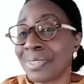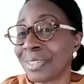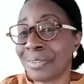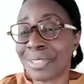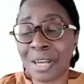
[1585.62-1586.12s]

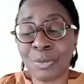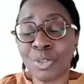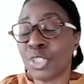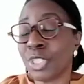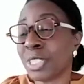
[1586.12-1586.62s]
language.
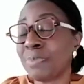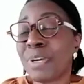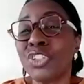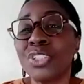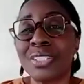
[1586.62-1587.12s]
It's
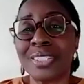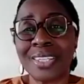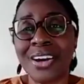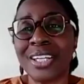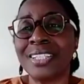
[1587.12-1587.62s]
patient, it's
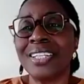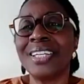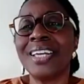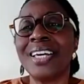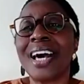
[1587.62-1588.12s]
kind,
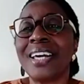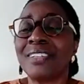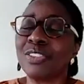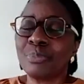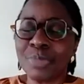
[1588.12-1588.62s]
and
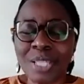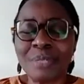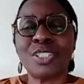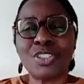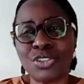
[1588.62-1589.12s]
sometimes
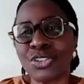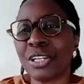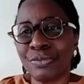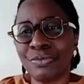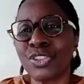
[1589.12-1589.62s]
it's
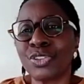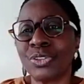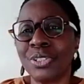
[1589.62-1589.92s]
sacrificial.